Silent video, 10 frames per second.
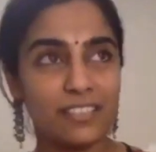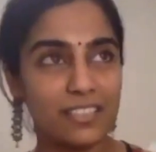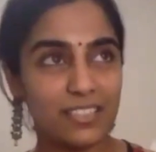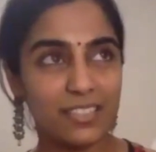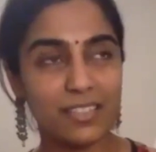
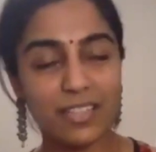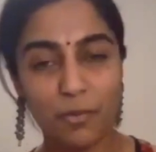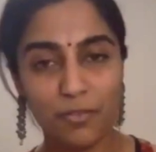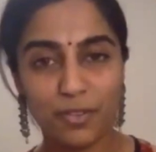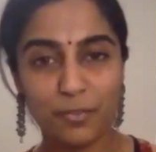Just some
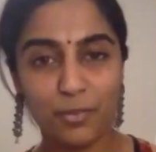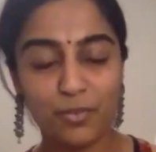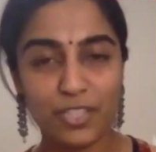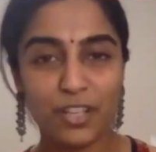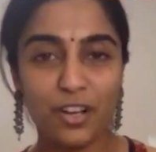of the
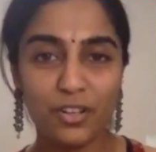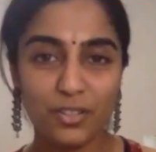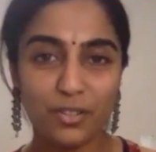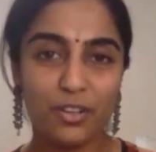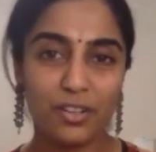movie
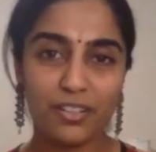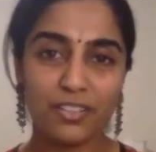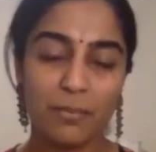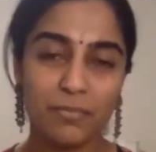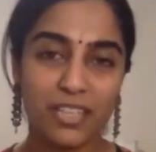songs or
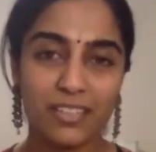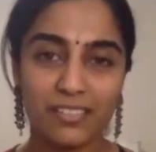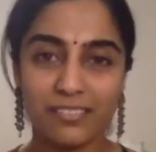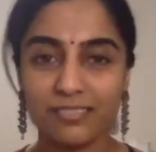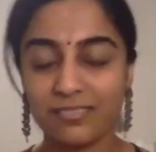
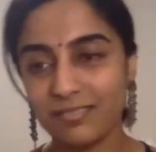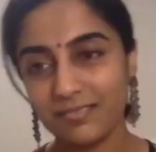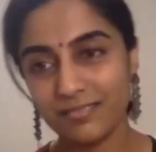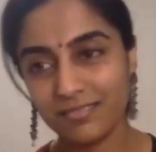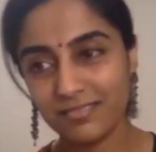something
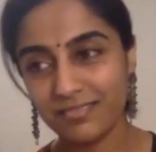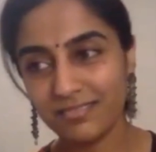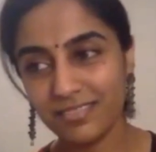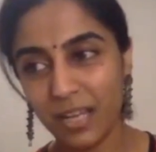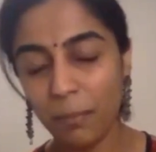
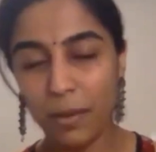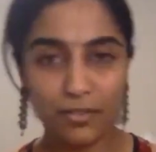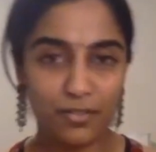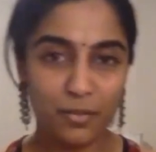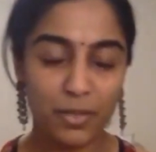apart
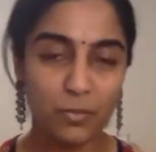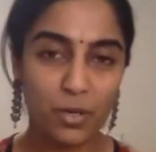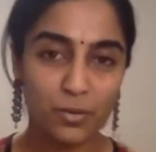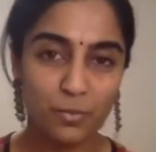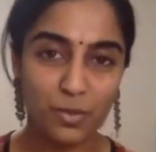from it?
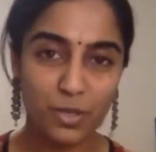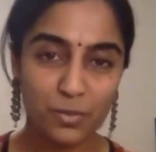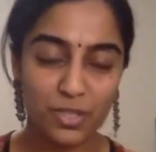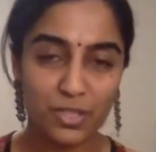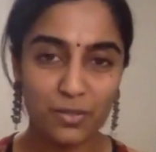What
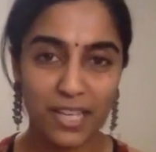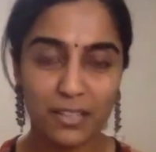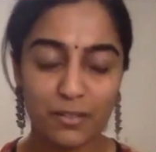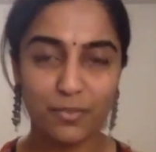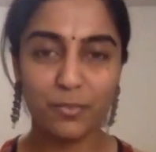would you like
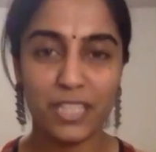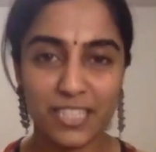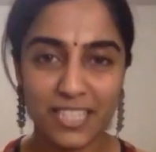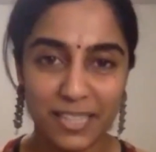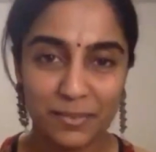for me to
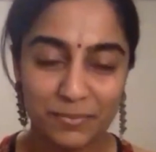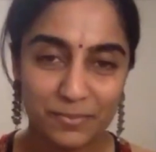sing?